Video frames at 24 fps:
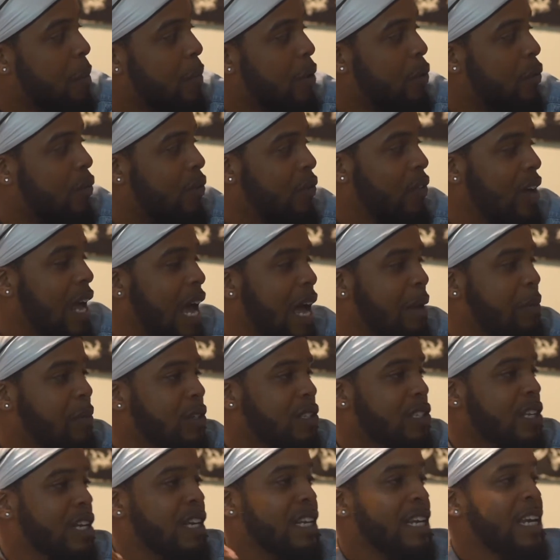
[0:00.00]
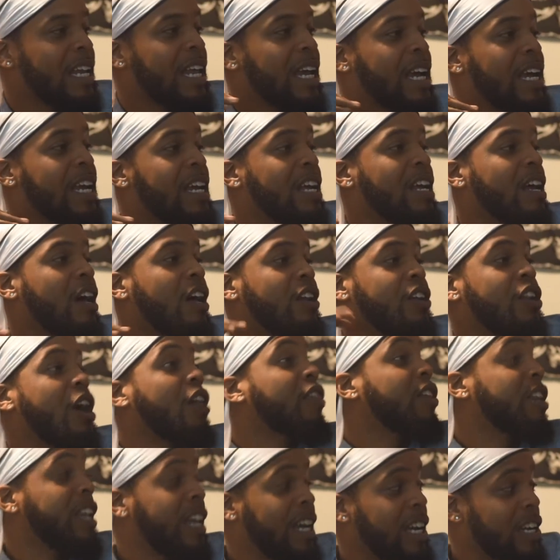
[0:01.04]
But if it happens to
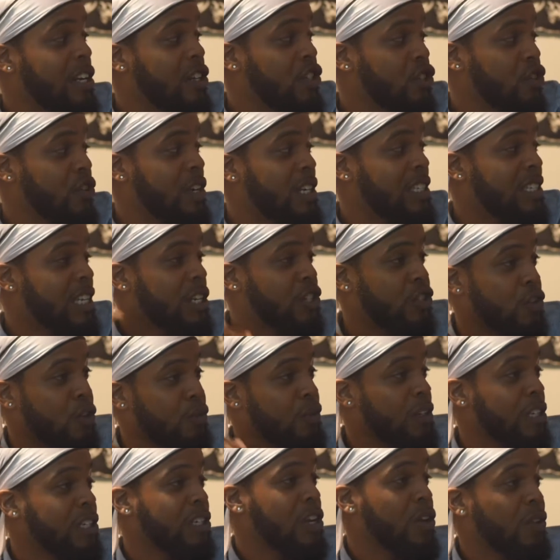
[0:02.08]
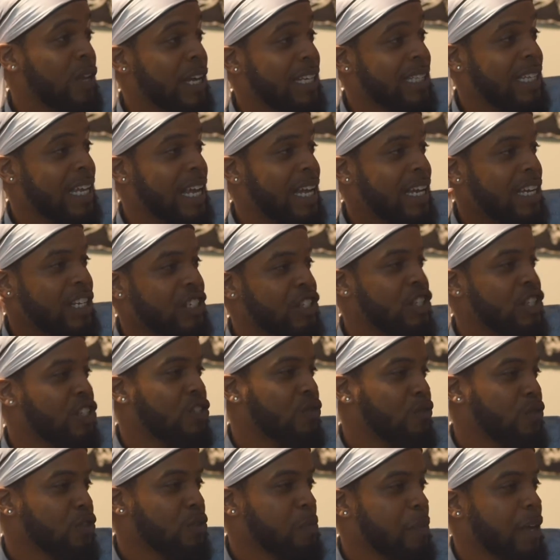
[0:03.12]
another nigga in the streets that you don't really know like that, it's
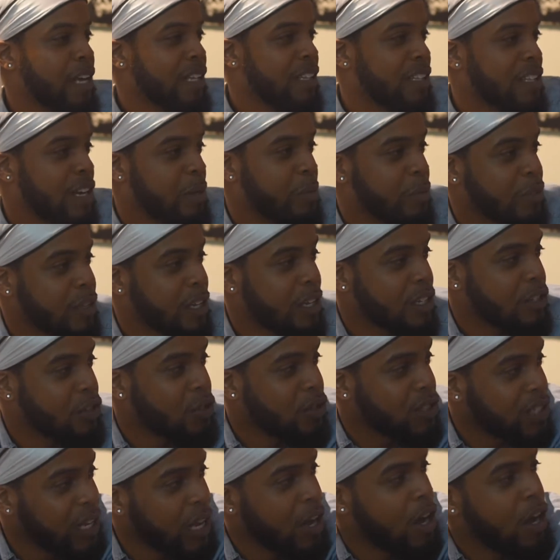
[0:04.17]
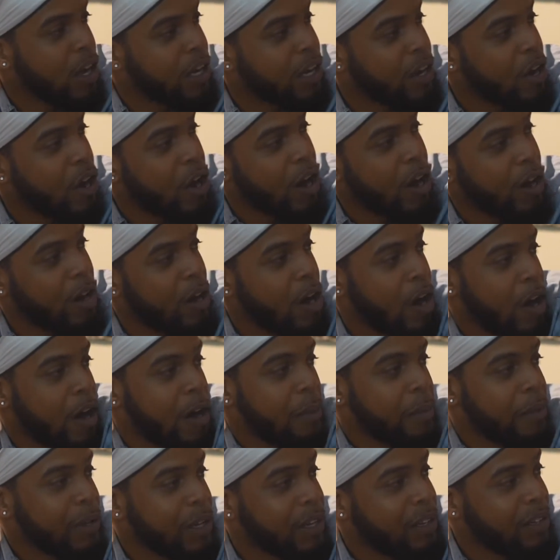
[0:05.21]
just a respect type of thing. So it's like, oh,
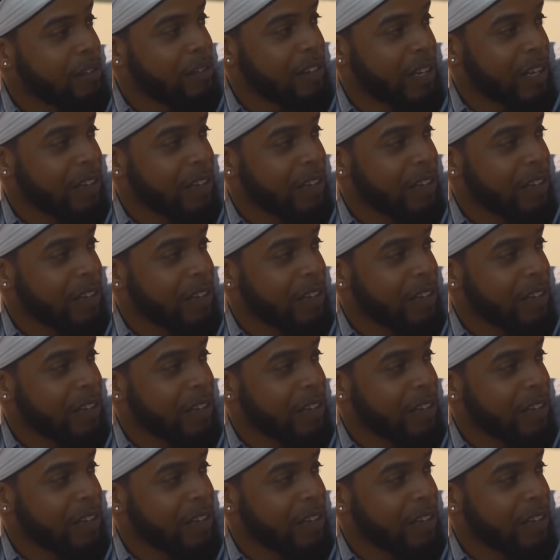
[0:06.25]
R.I.P.